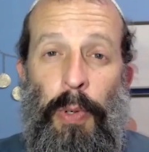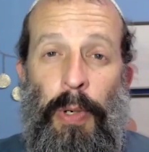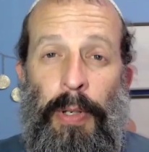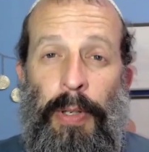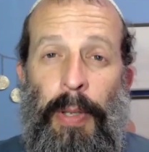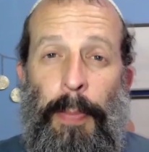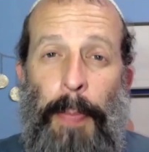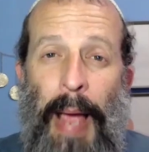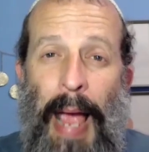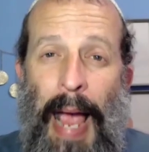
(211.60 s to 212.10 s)

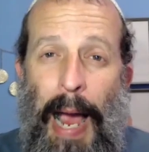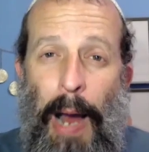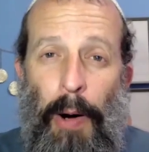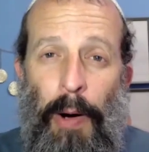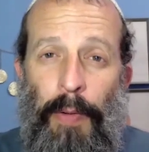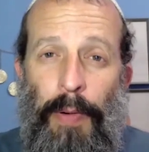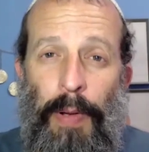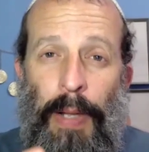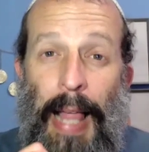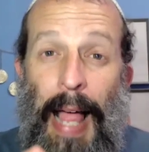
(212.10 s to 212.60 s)
world, the
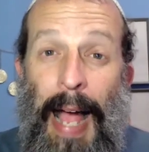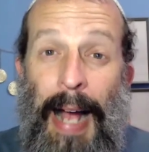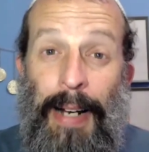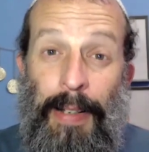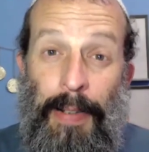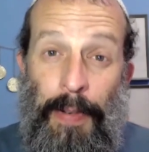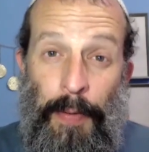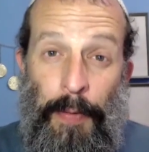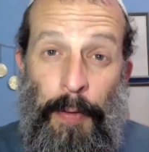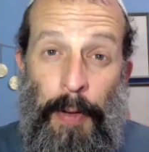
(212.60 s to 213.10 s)
powerful
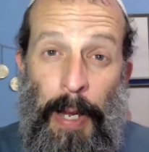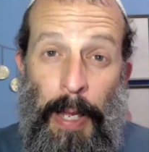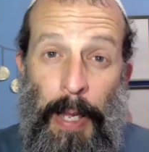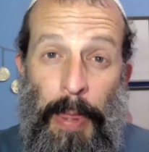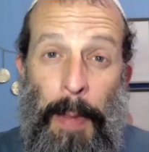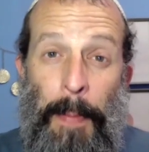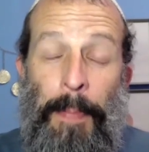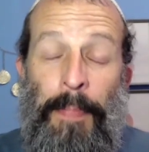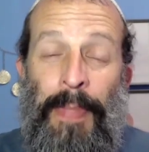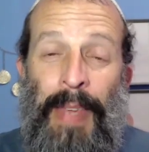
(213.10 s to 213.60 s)
act of
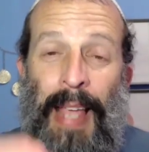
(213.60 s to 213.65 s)
faith.